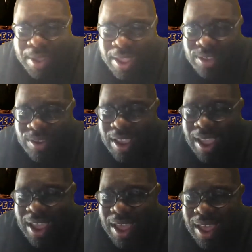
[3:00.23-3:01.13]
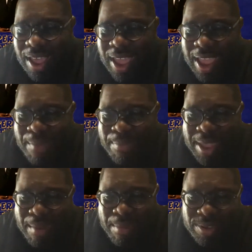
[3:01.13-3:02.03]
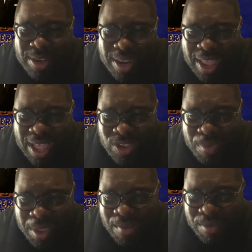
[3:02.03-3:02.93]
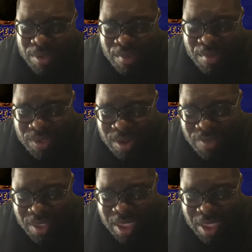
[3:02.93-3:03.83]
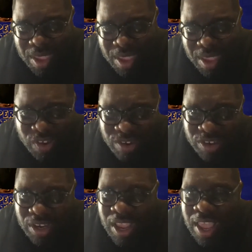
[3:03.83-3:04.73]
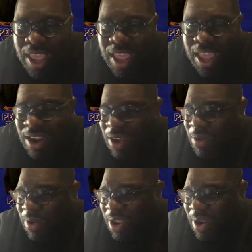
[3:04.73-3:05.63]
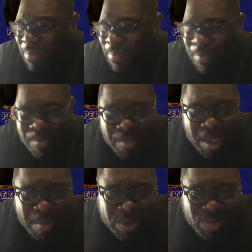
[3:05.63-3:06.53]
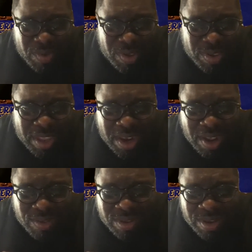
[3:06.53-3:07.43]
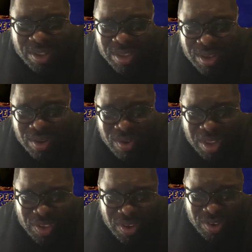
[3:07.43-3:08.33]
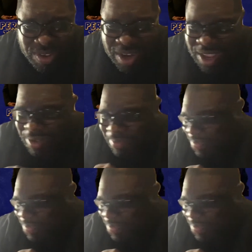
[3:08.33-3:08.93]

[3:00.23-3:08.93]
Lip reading: Pastor A.B. Emerson, Alonzo B. Emerson of Tapestry Church in Oakland. Emerson, will you say hello to the listeners tonight?